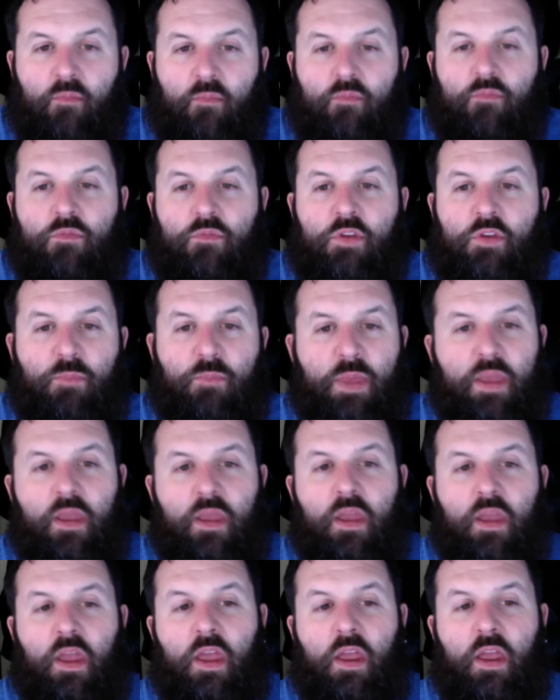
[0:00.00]
to
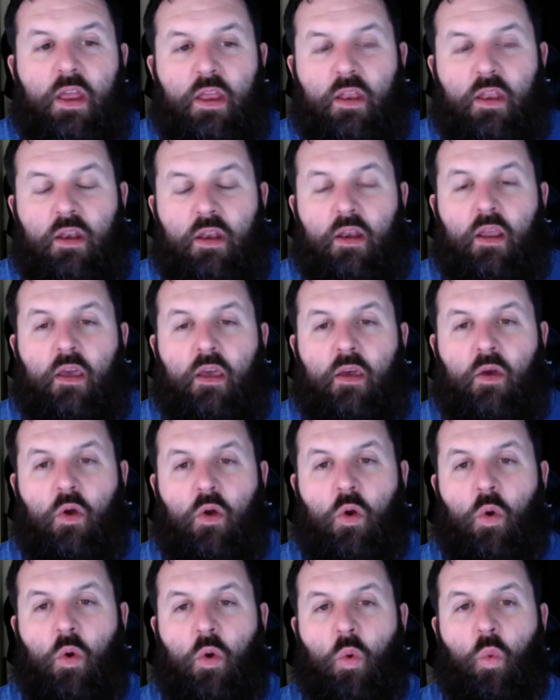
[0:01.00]
be in
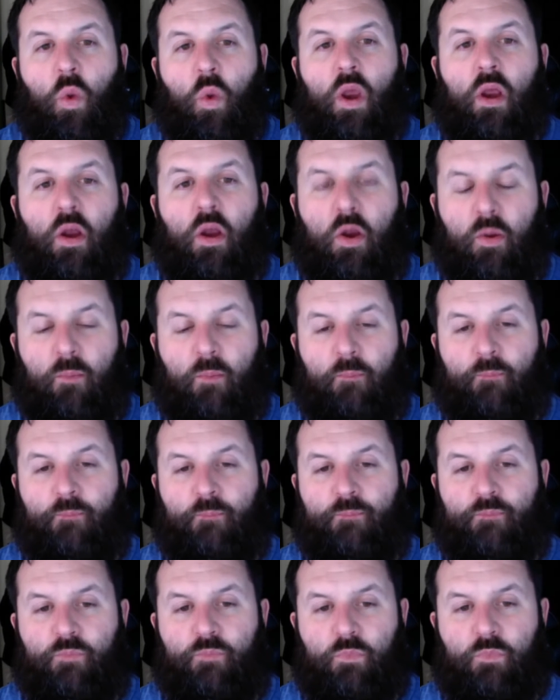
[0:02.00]
where
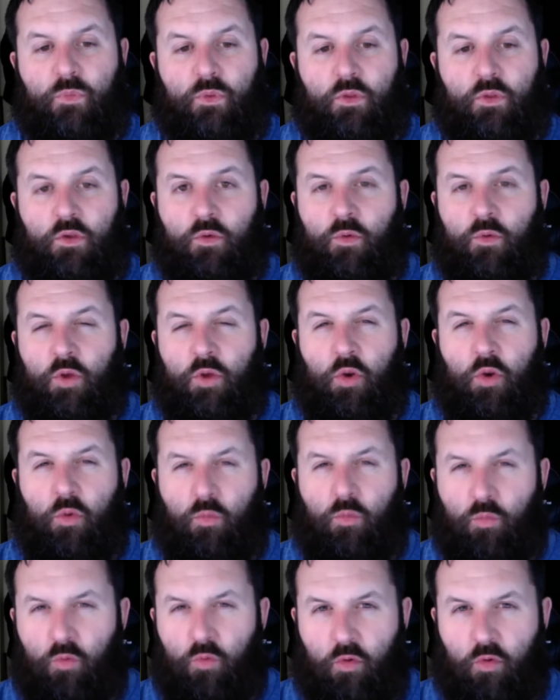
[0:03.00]
you
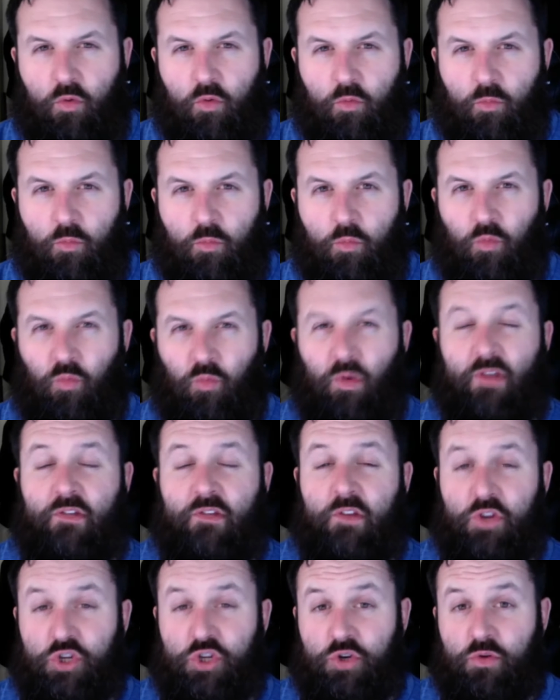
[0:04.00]
can rest
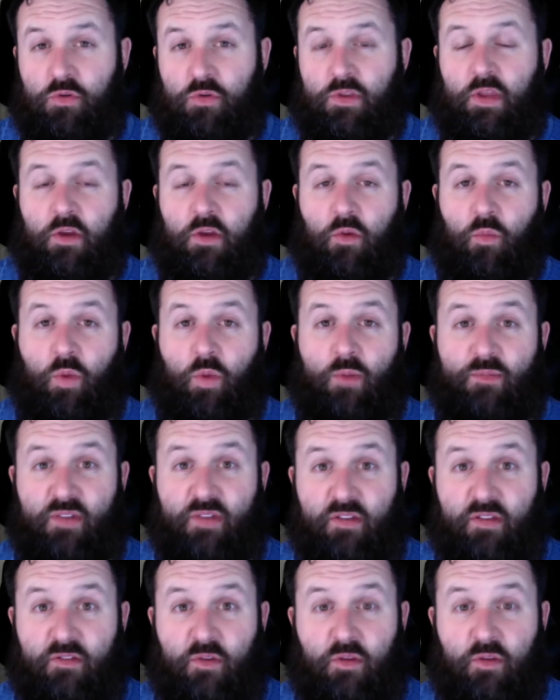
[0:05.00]
assured that your
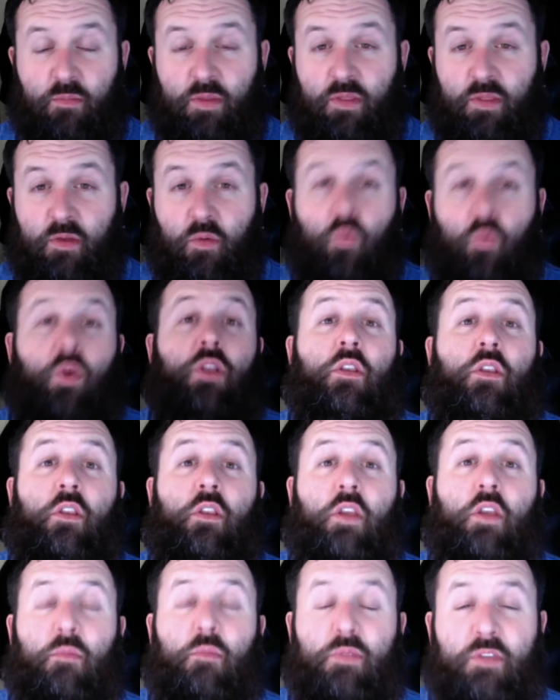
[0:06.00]
website's going to be there
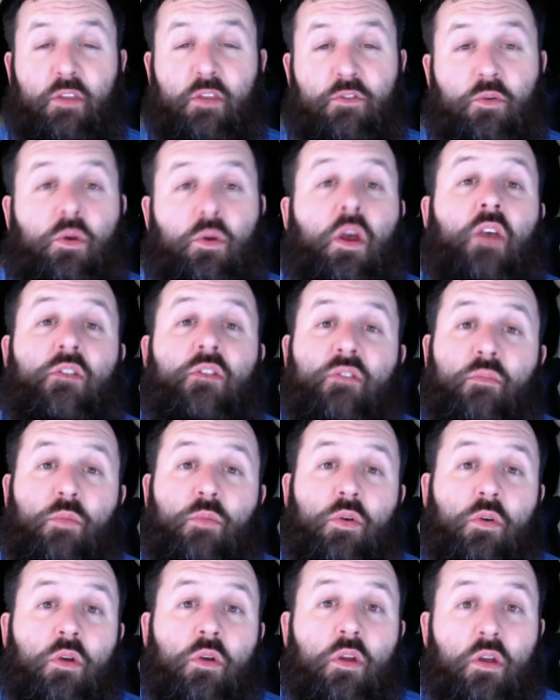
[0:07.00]
when a potential
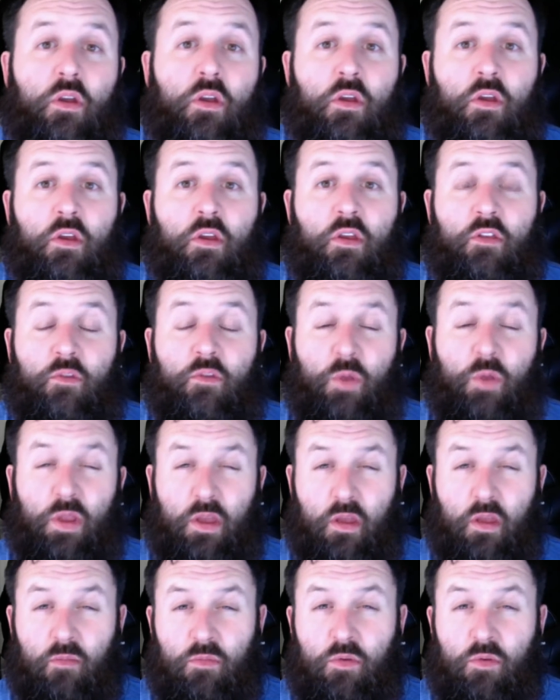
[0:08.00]
customer is going to
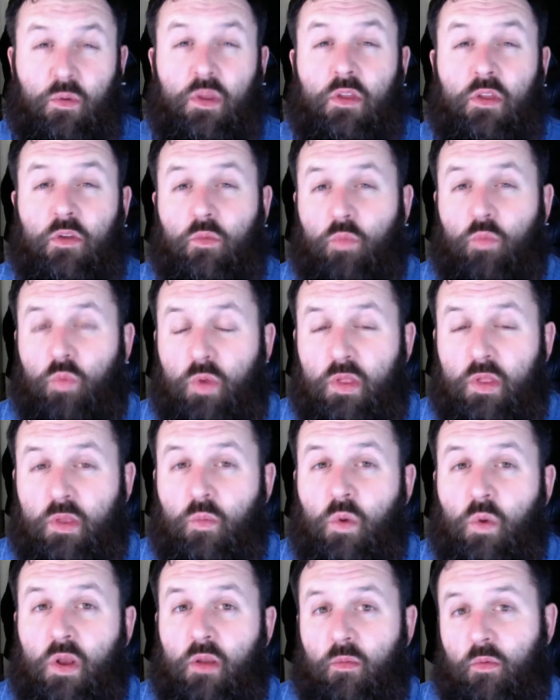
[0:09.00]
come to it, you really
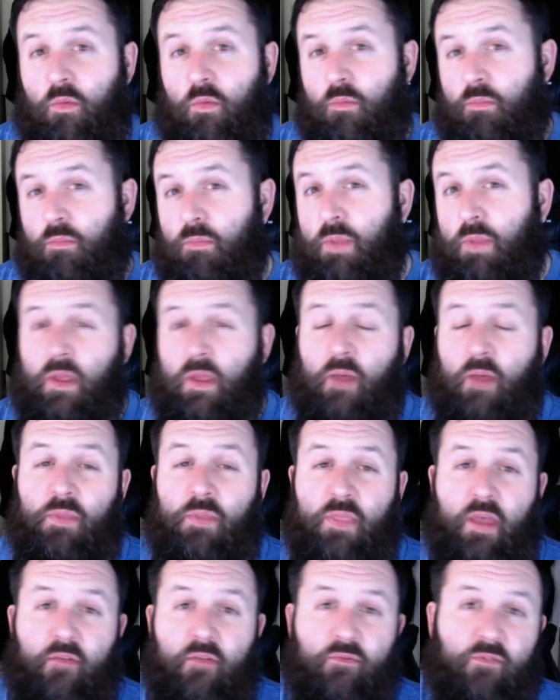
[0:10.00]
want to be up
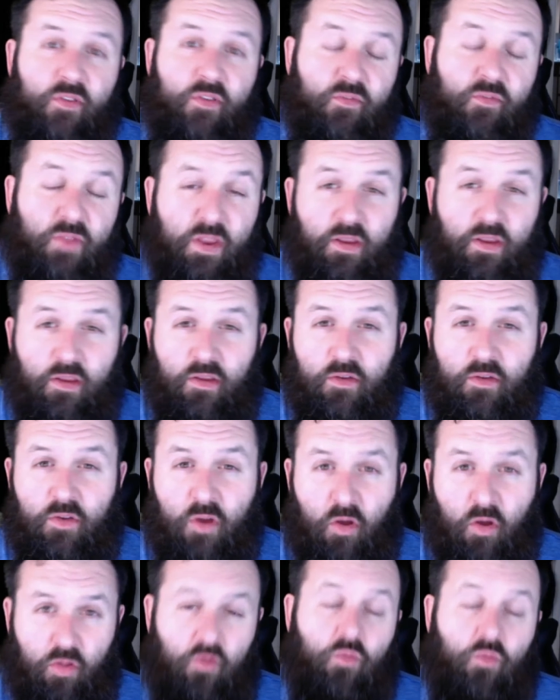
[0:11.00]
in that $50
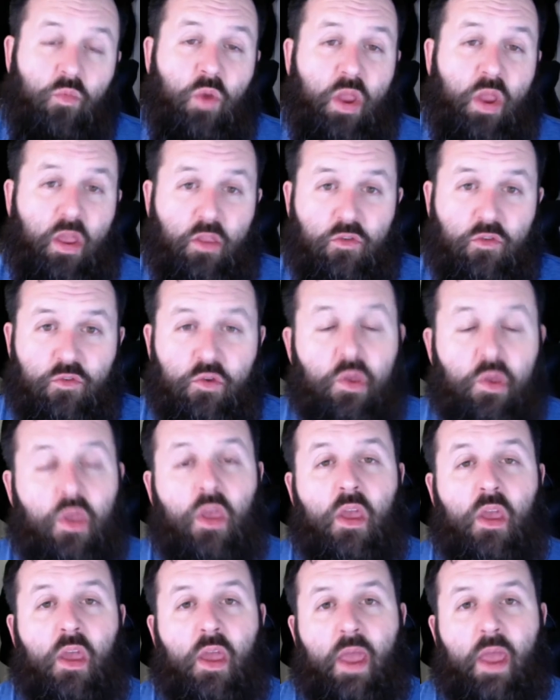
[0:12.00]
range.
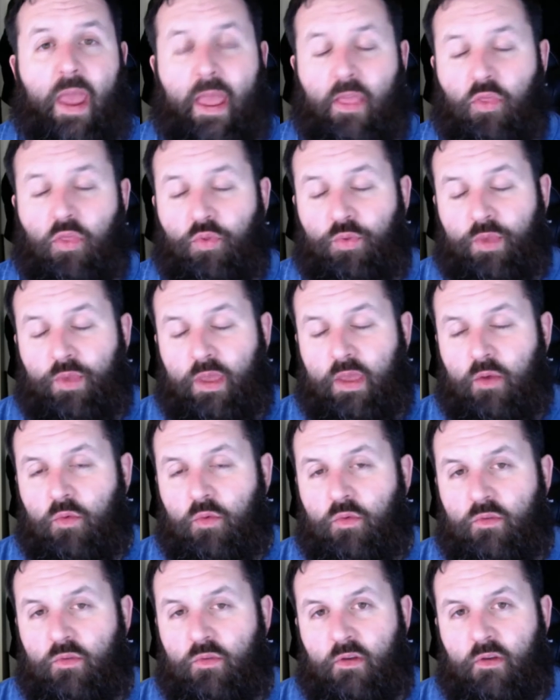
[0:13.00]
And
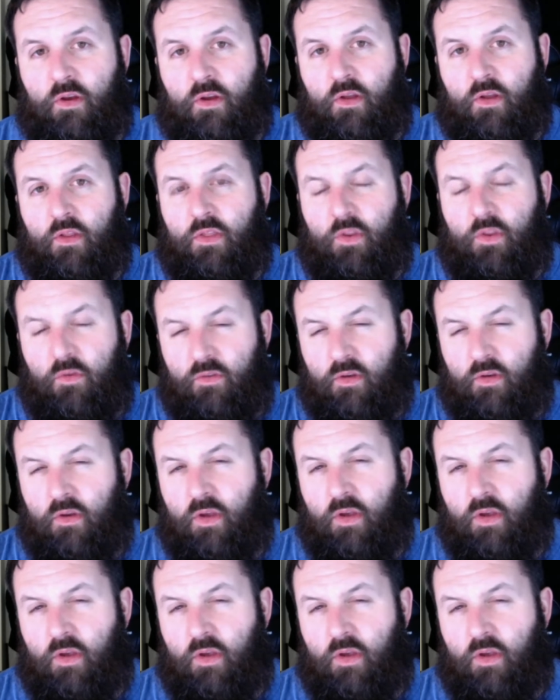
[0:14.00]
there's a